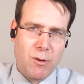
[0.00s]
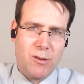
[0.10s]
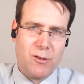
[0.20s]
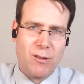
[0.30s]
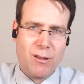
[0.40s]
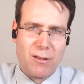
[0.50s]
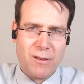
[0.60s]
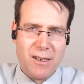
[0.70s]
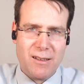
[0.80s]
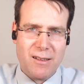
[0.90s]
just quoted you the
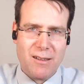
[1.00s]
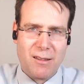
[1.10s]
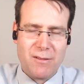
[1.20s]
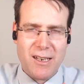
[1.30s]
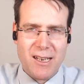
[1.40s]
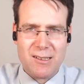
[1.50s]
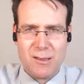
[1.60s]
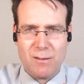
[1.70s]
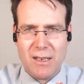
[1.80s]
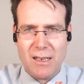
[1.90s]
three
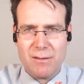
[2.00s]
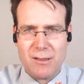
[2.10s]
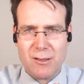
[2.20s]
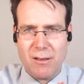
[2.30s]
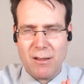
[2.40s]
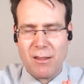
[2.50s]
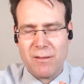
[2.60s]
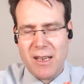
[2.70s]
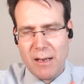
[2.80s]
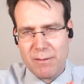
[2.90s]
S's of life, the
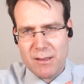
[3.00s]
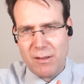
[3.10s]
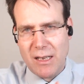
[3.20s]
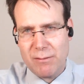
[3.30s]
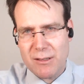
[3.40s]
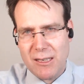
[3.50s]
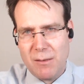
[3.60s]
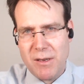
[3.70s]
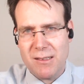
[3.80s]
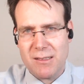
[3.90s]
three F's of
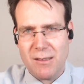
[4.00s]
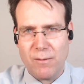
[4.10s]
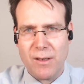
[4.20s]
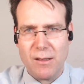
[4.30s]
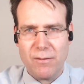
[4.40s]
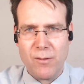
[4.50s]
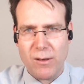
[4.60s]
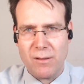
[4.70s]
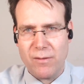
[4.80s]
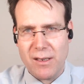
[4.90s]
lifestyle medicine: the feet, the
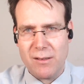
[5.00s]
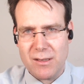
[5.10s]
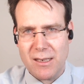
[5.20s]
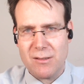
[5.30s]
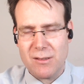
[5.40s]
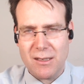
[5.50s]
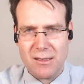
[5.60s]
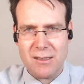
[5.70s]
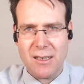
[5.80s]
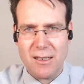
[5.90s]
fork, the fingers,
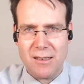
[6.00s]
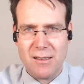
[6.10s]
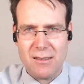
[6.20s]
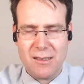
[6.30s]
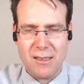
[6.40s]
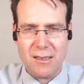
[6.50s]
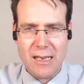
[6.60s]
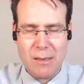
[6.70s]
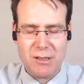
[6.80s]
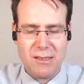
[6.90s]
exercise, diet, and
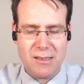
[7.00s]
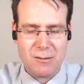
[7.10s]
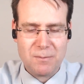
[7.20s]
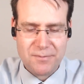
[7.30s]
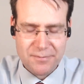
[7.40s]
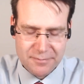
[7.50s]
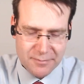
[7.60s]
abstinence.